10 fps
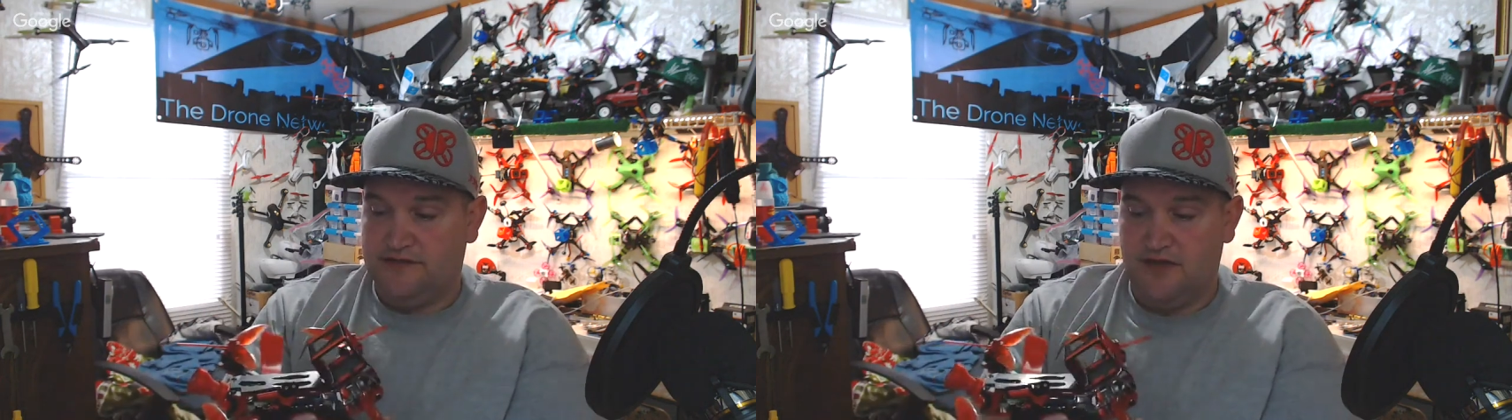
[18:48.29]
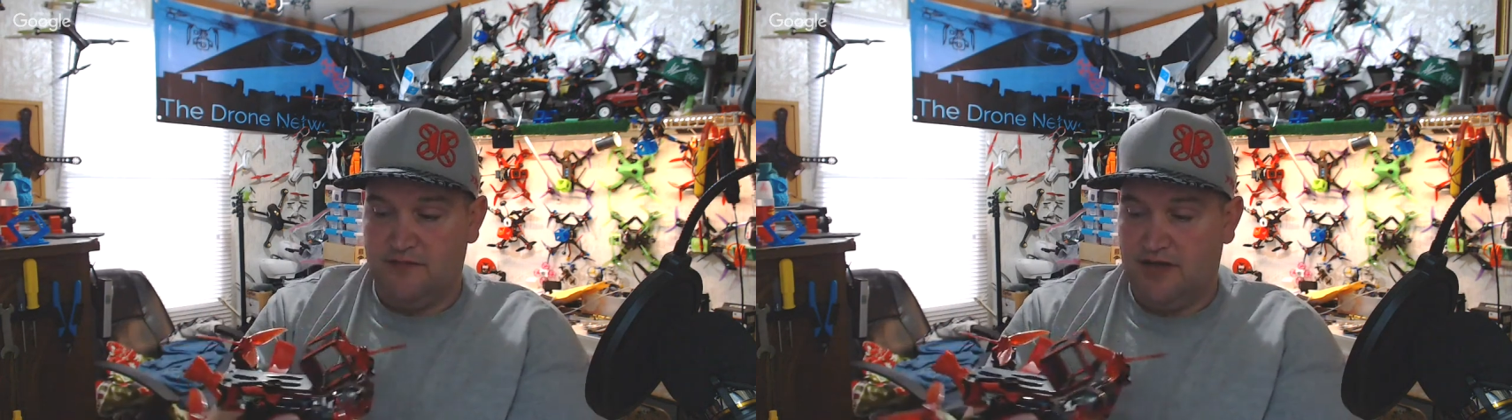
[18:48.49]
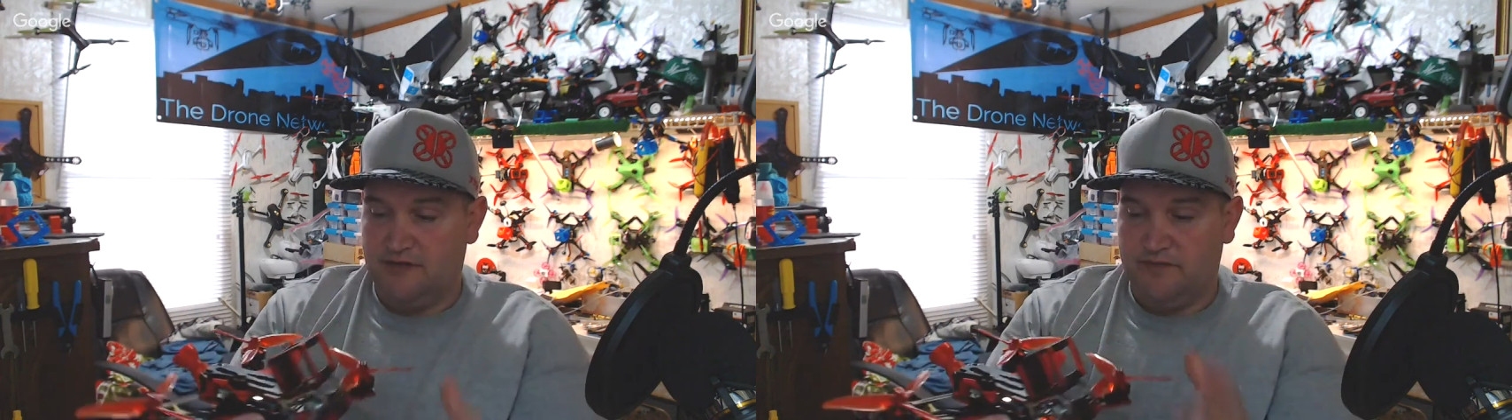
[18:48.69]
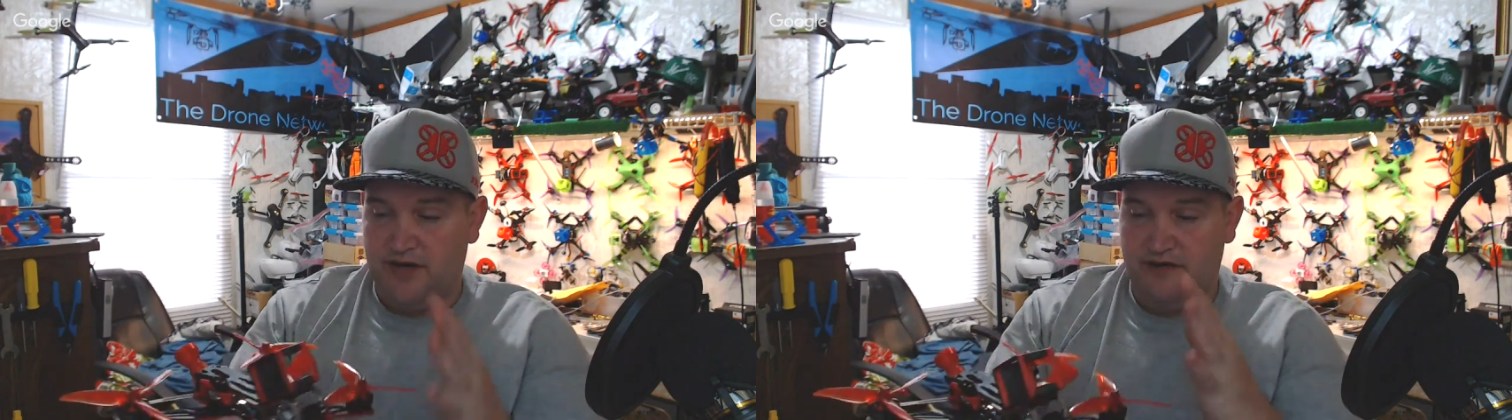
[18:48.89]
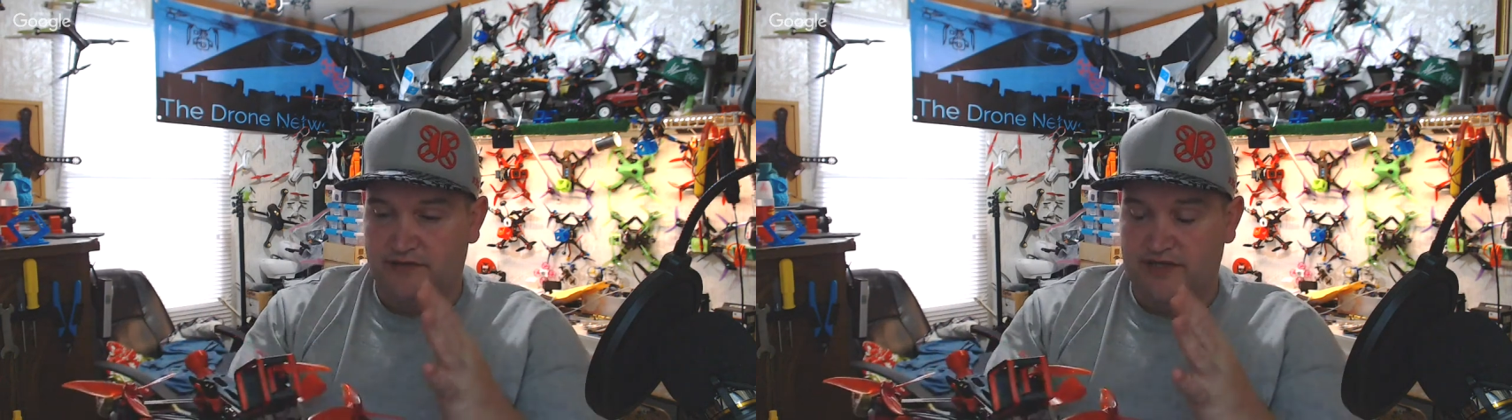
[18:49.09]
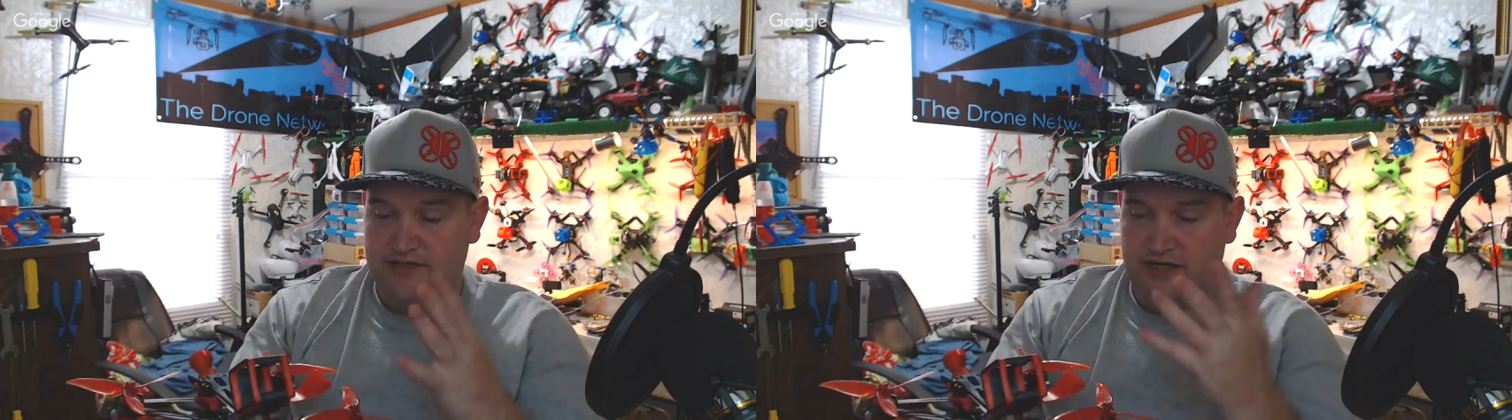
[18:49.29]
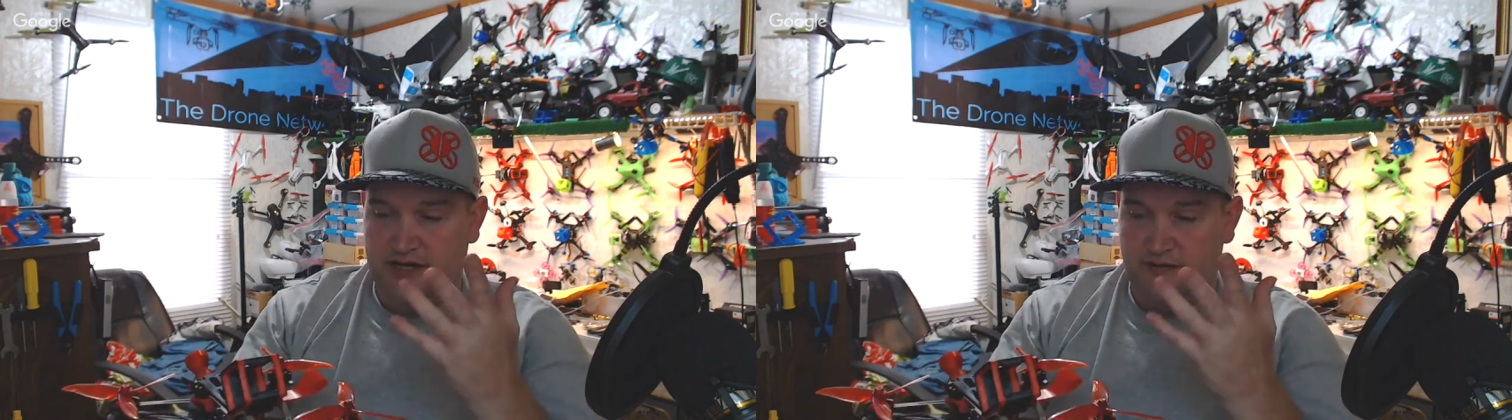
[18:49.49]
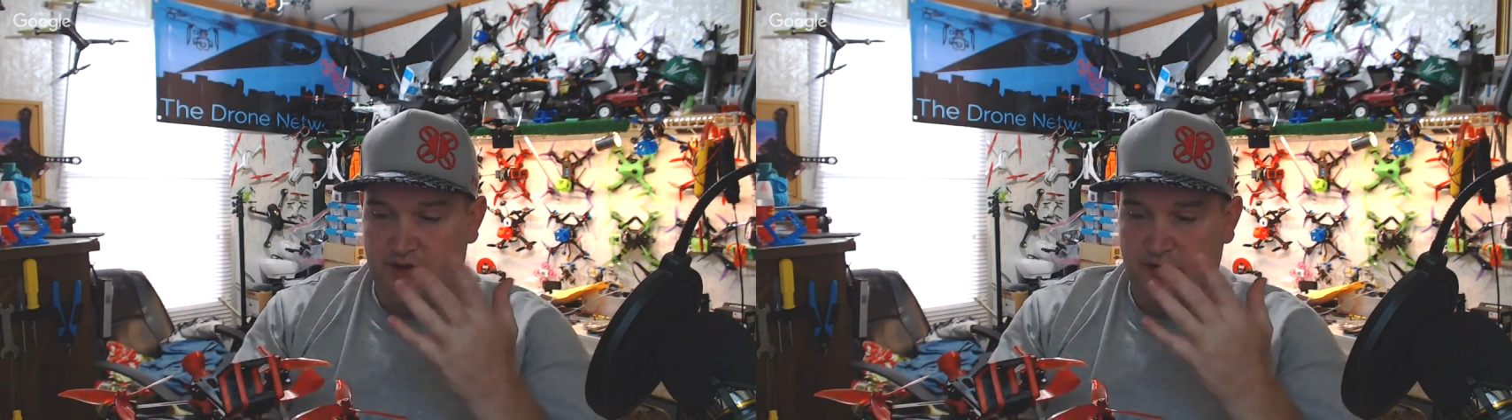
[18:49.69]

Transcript: some apparent reason. I can't remember